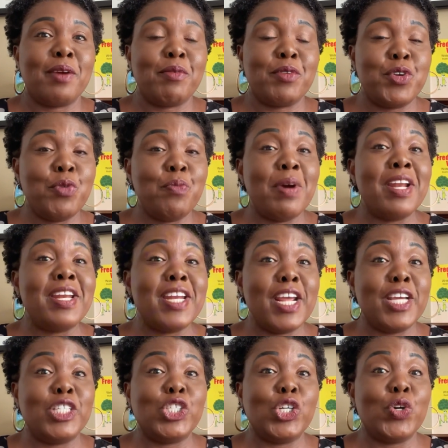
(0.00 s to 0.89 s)
Human
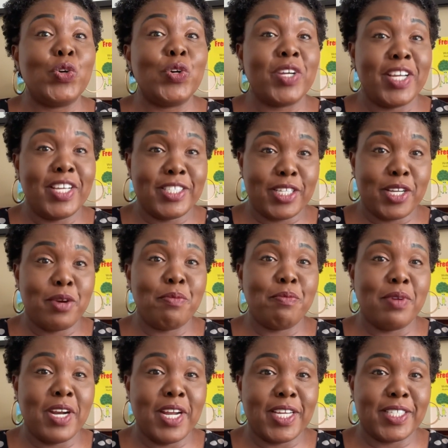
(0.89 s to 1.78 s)
nature is
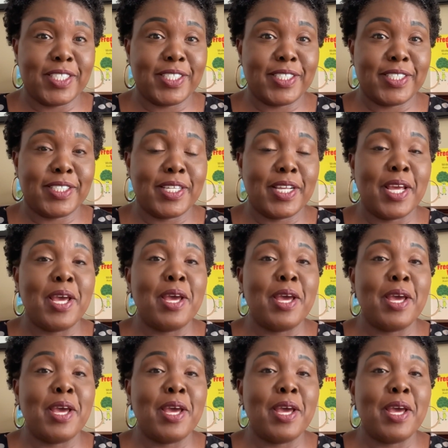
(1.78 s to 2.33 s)
complex.